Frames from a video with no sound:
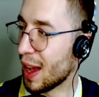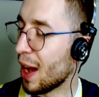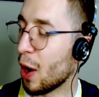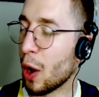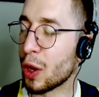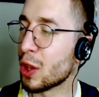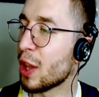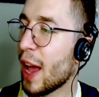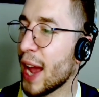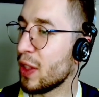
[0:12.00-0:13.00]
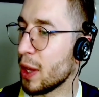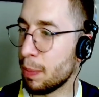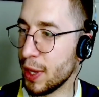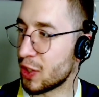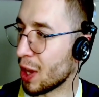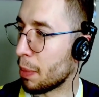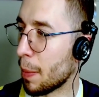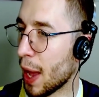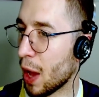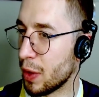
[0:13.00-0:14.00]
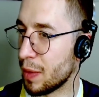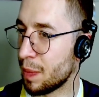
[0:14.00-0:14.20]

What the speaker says: I'll gladly piece up a mountain.